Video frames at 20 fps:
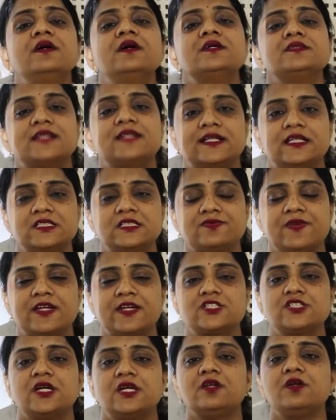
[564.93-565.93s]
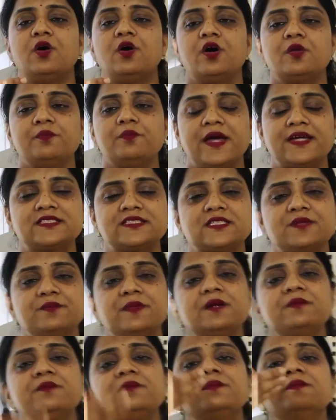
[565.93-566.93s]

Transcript: satisfaction or maximum